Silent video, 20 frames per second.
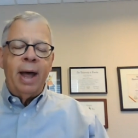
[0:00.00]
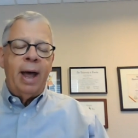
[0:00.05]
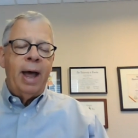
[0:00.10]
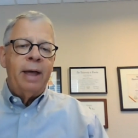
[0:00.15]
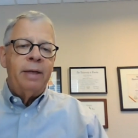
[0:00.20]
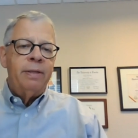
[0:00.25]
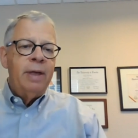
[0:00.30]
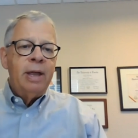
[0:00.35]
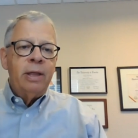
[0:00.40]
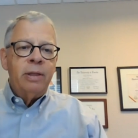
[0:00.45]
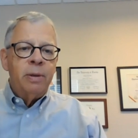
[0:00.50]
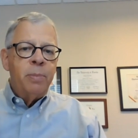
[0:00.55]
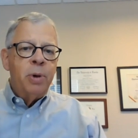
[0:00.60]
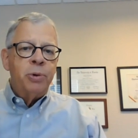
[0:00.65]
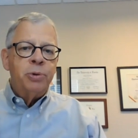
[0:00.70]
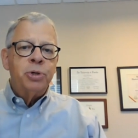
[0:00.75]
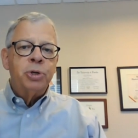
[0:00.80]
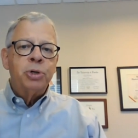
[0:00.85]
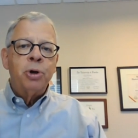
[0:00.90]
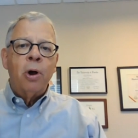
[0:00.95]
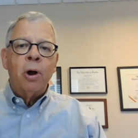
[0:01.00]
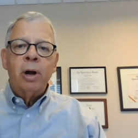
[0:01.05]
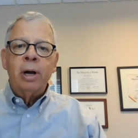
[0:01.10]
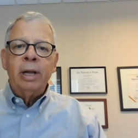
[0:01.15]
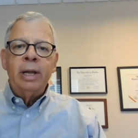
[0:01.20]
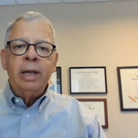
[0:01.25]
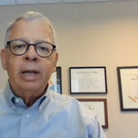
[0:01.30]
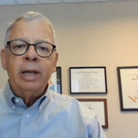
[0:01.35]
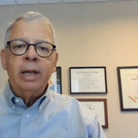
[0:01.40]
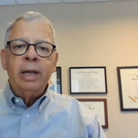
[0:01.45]
I think the most
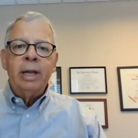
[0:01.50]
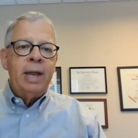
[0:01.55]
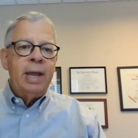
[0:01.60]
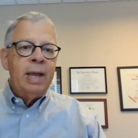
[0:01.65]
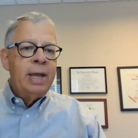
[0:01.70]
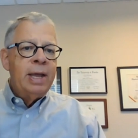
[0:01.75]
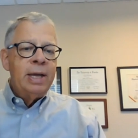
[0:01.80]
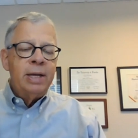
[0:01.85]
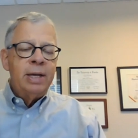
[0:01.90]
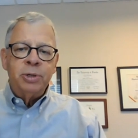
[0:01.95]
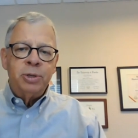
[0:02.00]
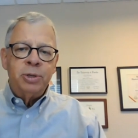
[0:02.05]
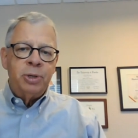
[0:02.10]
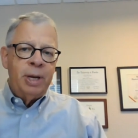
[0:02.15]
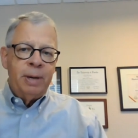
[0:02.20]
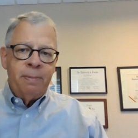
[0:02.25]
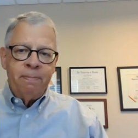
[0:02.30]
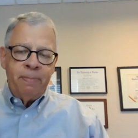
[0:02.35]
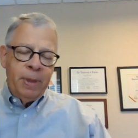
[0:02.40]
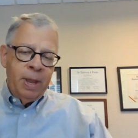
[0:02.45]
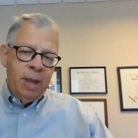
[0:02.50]
startling thing is that